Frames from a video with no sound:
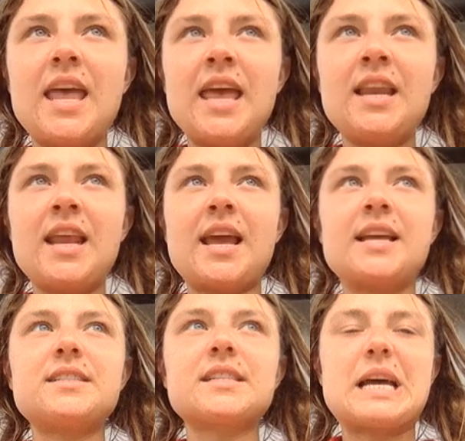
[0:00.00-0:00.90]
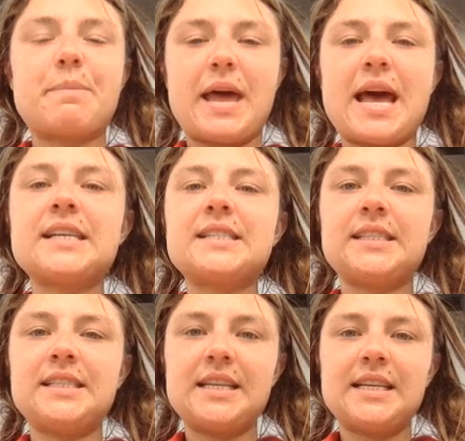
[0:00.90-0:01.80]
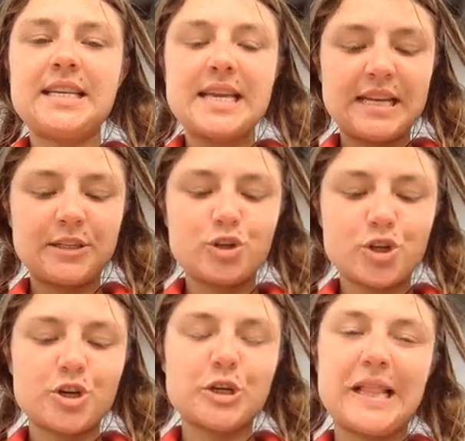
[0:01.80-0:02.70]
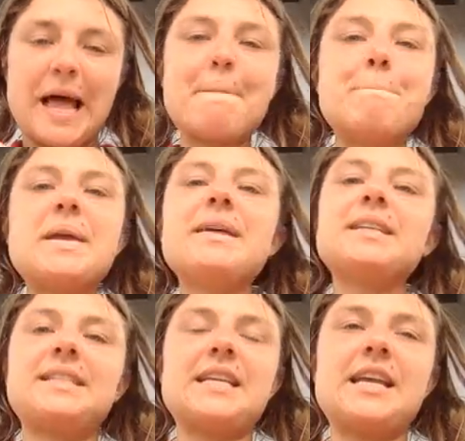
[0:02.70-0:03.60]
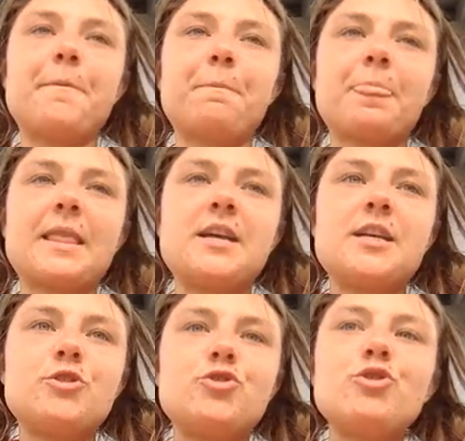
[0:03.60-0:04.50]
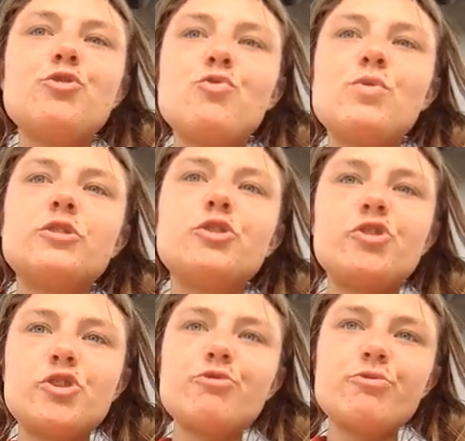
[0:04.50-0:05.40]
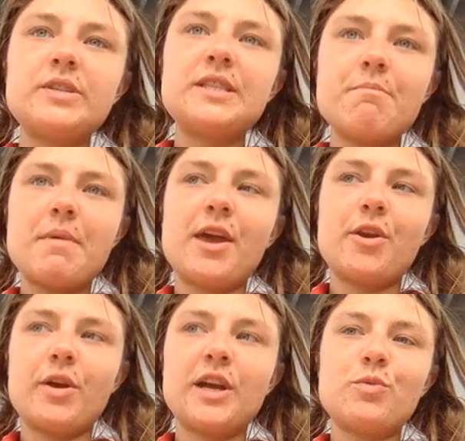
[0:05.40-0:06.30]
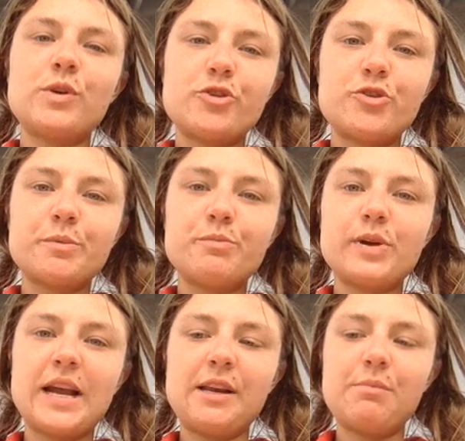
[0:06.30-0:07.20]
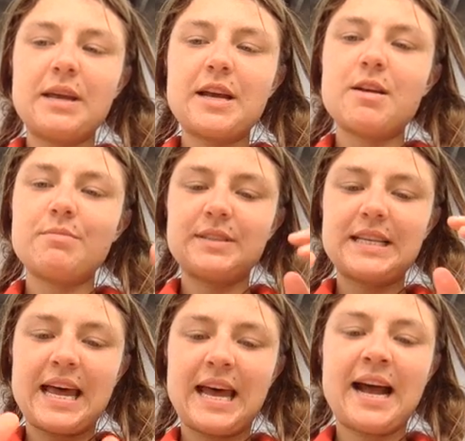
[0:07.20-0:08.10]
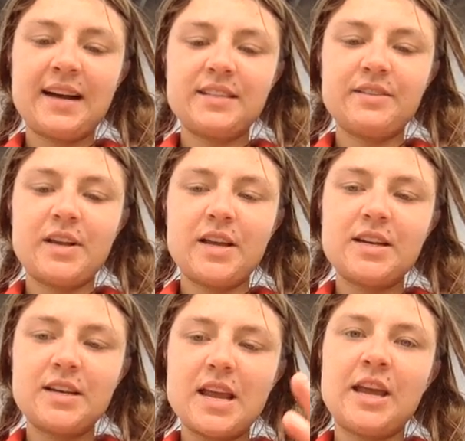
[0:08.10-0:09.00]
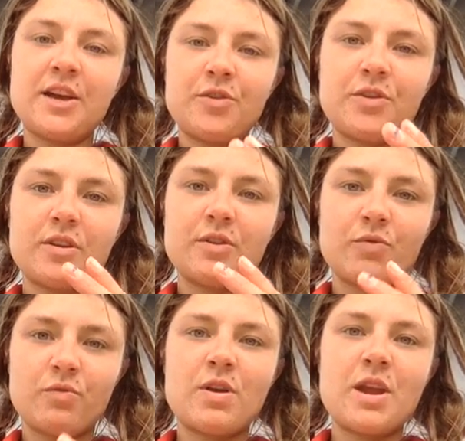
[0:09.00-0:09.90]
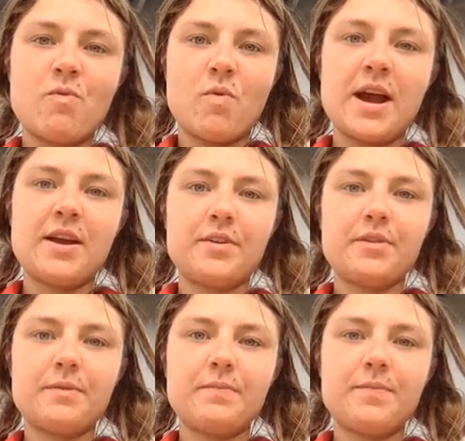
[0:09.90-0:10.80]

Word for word: innate capacity, the internal ability to choose the manner in which your brain becomes activated and rewired,